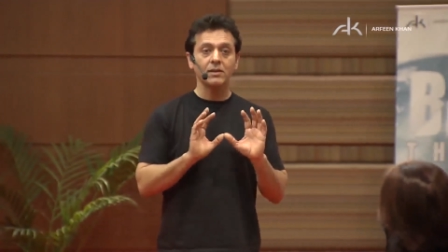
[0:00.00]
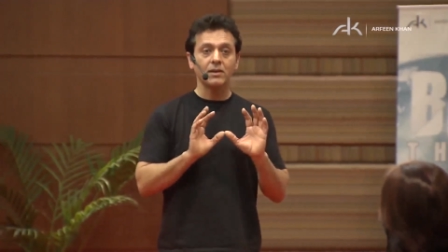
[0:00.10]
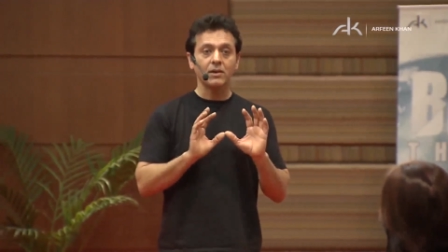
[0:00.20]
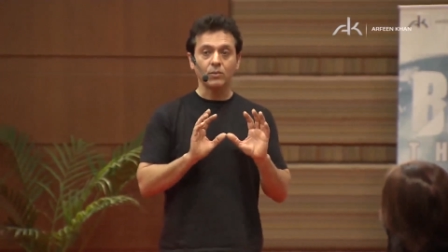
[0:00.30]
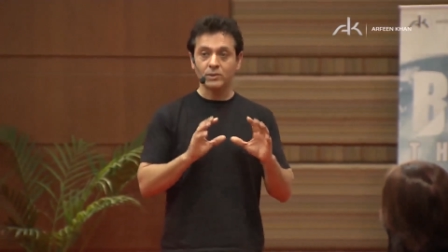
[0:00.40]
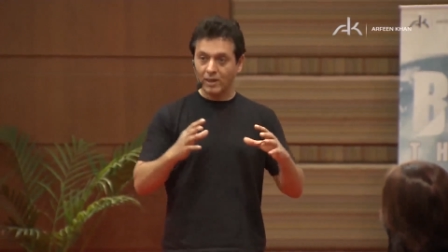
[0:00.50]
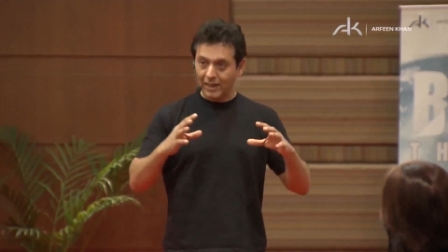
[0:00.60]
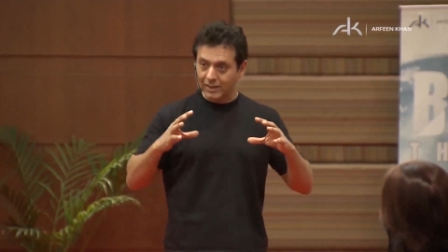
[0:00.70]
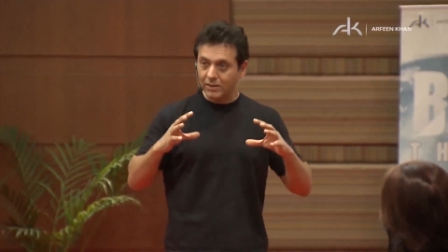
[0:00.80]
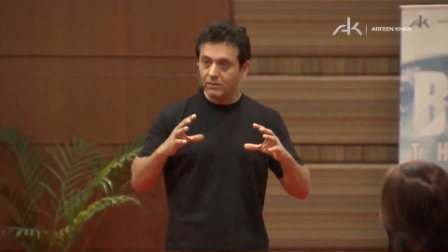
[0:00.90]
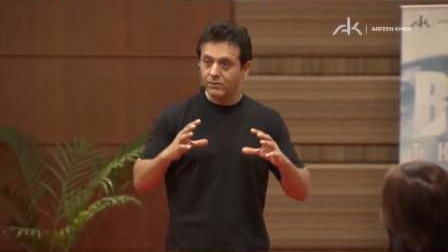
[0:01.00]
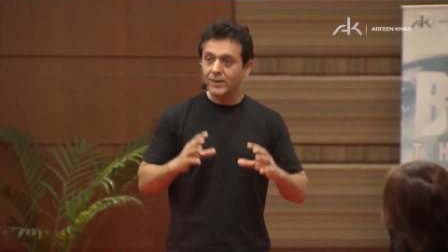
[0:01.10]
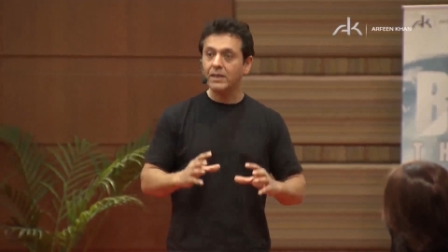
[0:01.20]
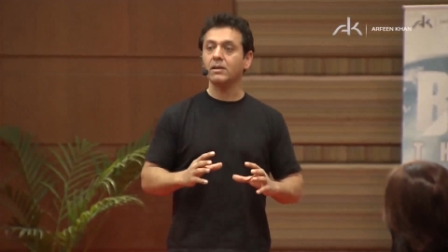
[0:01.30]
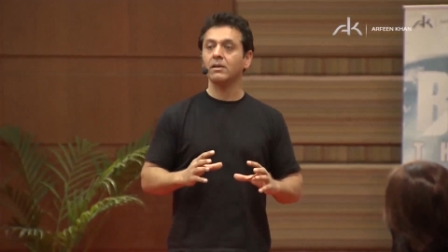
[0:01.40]
which I can
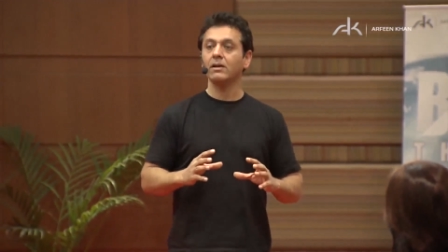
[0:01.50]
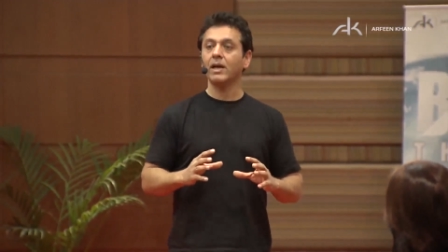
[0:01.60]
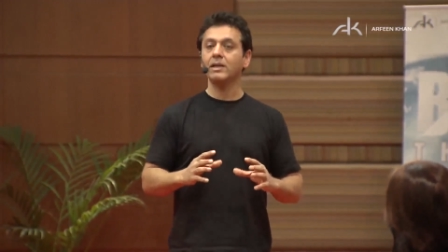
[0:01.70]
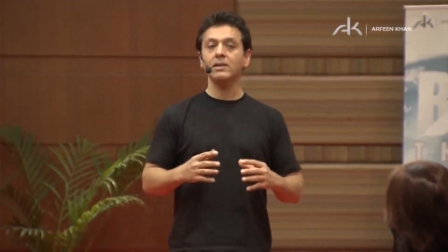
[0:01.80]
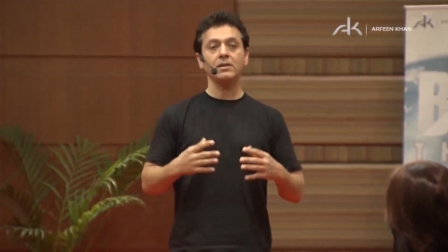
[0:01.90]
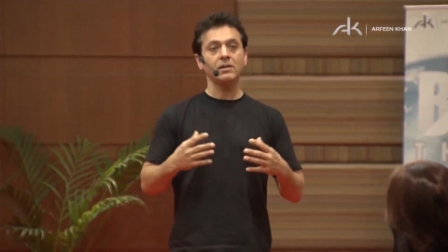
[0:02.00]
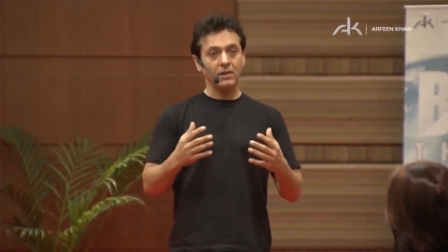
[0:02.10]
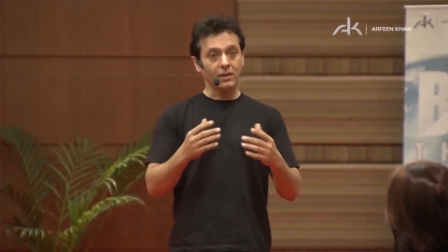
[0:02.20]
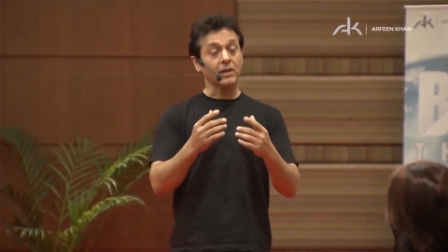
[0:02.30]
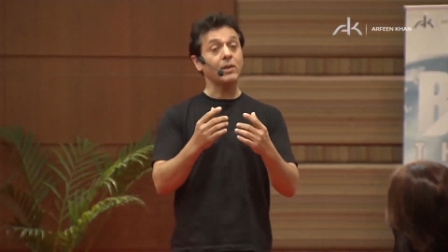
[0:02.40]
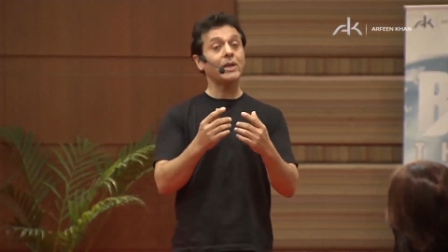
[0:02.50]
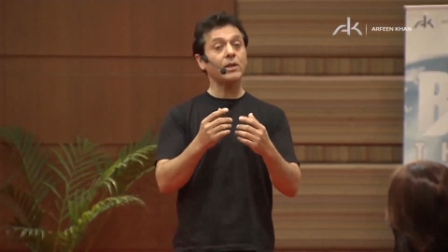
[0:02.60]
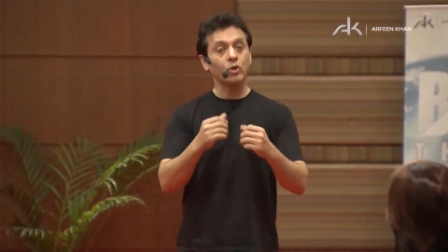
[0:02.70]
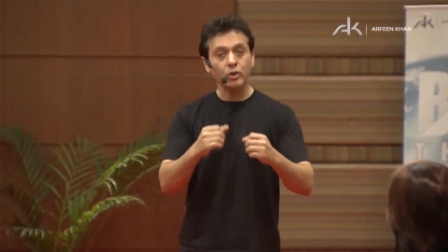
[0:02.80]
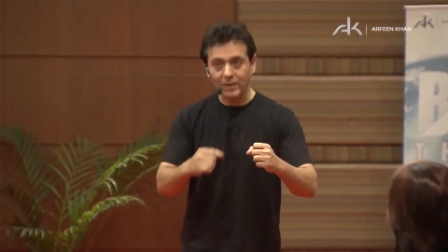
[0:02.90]
fix? You know when I
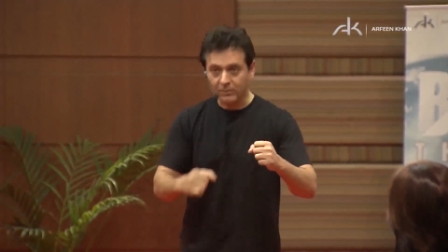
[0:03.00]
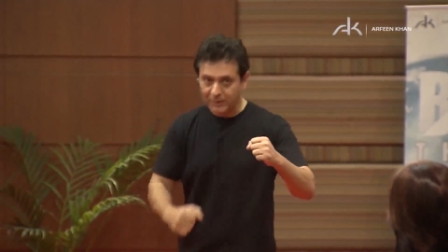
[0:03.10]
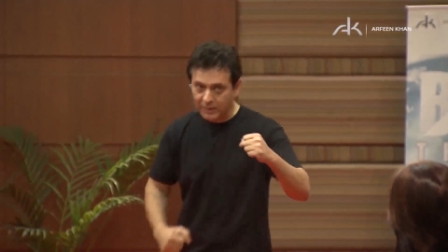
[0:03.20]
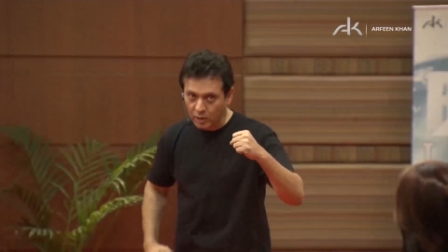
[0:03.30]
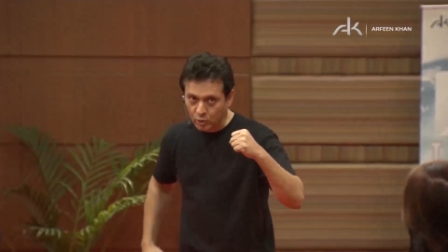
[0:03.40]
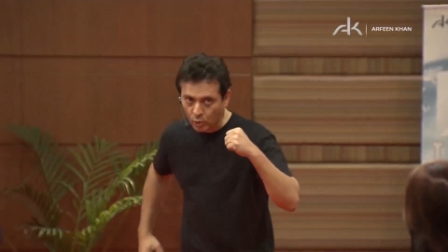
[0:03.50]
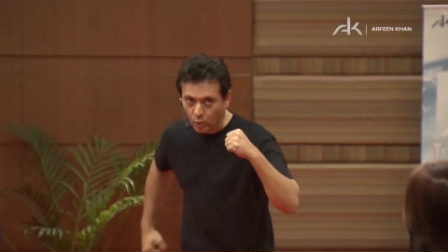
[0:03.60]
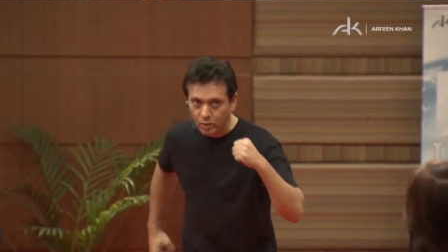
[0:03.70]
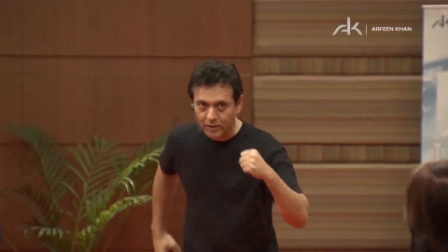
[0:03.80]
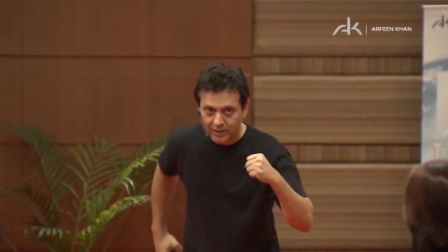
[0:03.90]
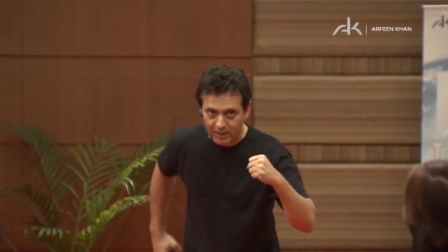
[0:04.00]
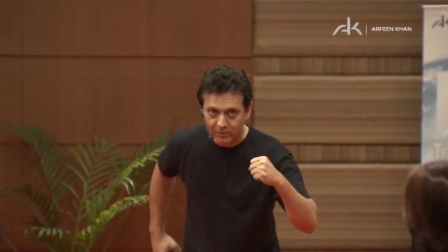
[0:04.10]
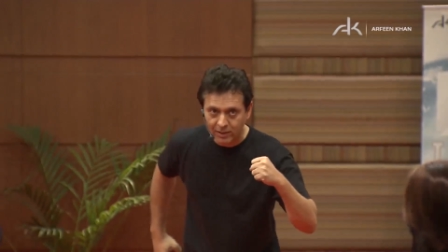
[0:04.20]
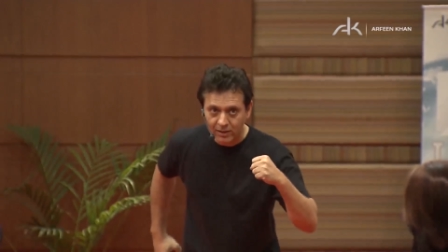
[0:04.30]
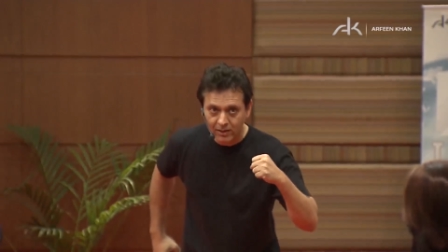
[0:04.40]
talk about being in cause at the
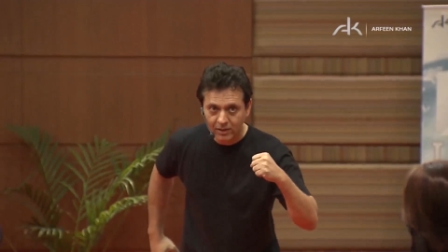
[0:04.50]
seminar?